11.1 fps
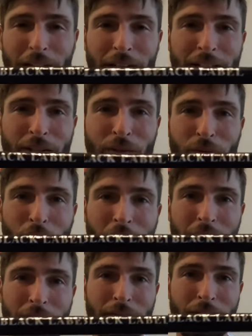I do
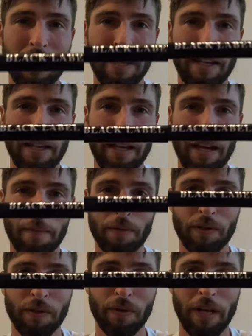have a
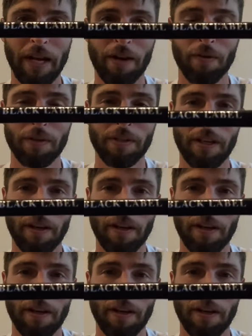episode out.